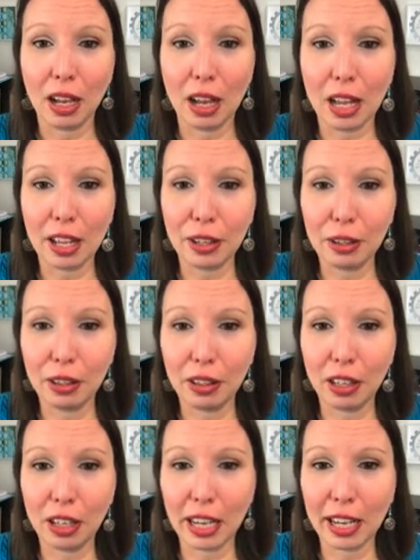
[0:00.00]
Uh,
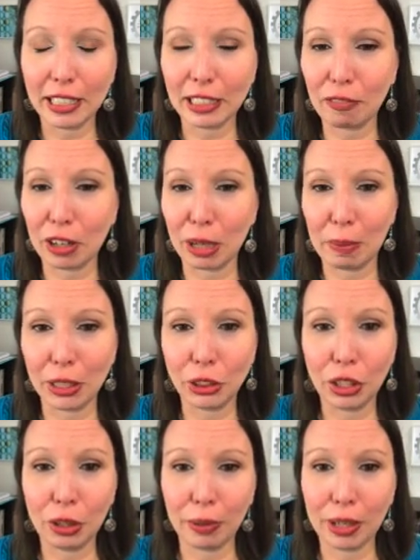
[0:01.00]
as I've already
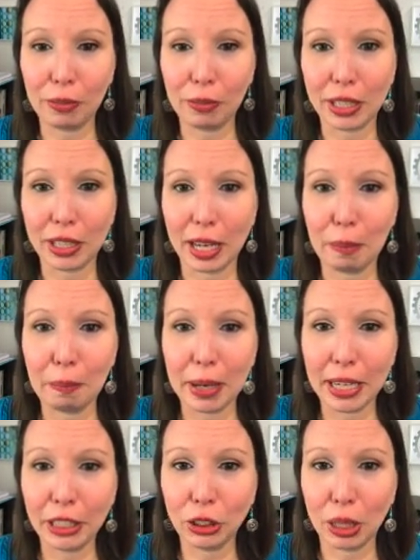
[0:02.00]
mentioned, the Read with Kim
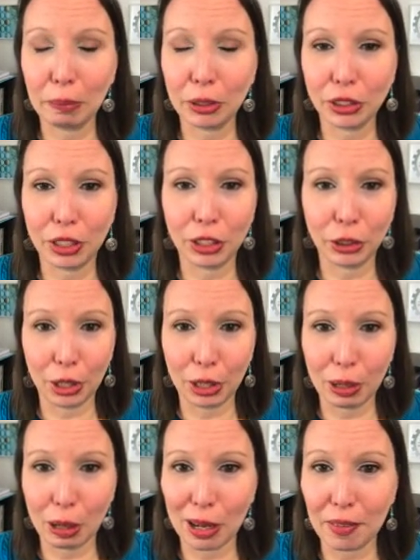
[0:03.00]
page, I'm just going to show you
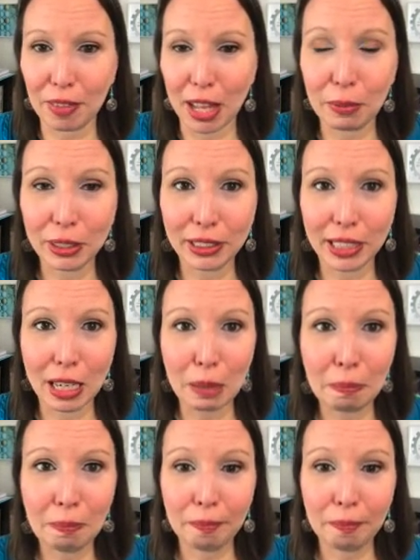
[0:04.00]
how I have that one set up.